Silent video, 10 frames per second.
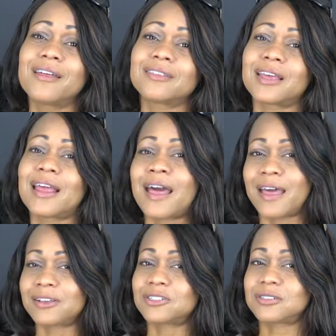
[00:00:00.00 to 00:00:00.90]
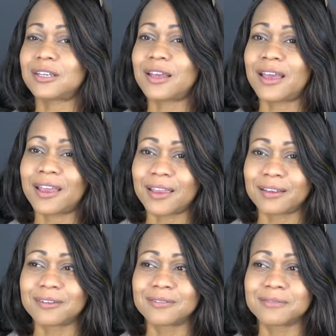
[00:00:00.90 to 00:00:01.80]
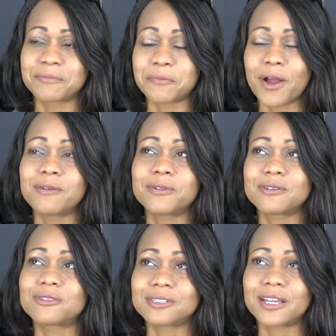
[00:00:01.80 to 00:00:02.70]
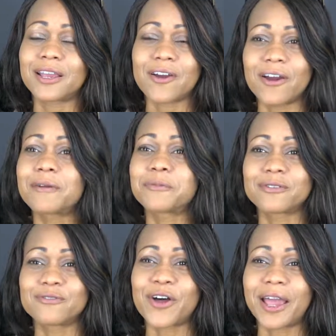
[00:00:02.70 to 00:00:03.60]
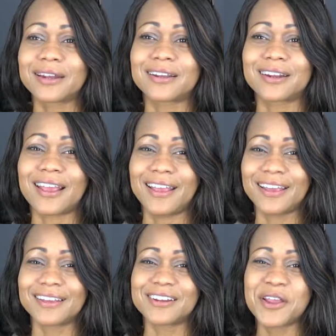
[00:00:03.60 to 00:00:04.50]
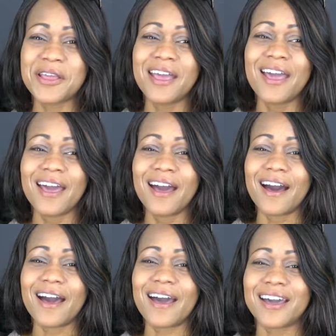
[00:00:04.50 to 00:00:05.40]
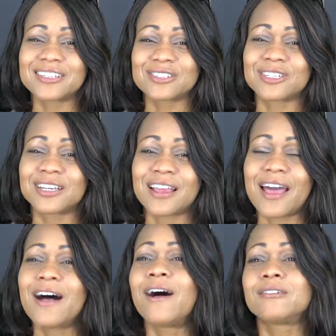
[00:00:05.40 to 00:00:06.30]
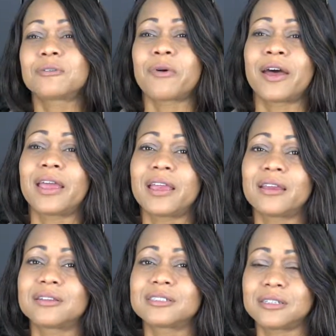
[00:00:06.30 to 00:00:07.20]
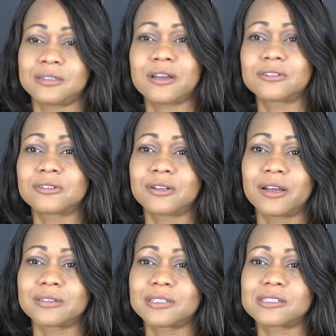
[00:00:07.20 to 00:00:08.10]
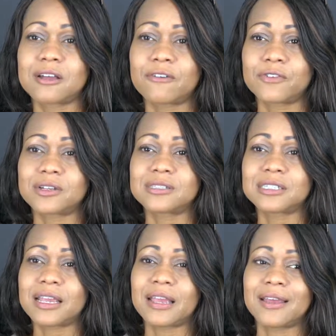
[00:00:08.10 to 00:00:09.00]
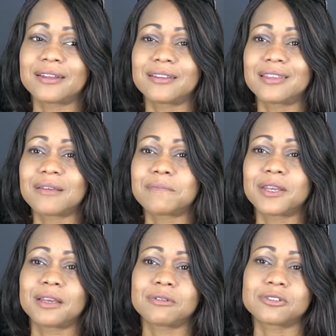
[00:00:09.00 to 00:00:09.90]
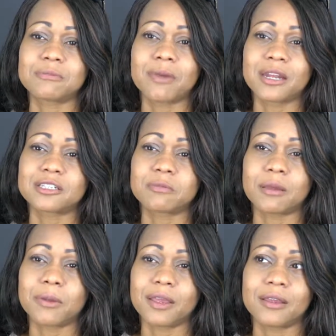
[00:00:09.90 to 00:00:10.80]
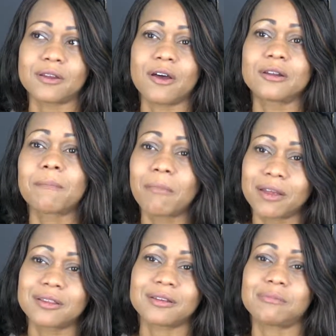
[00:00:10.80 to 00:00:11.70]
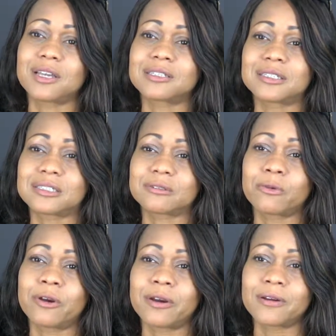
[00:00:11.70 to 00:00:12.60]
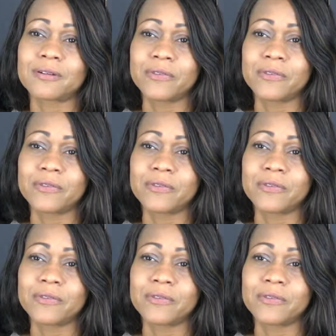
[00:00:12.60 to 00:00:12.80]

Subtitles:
that actually I probably will say are provided and actually helped by seeing Dr. Galan in his office and then being able to manage my pain on a monthly basis where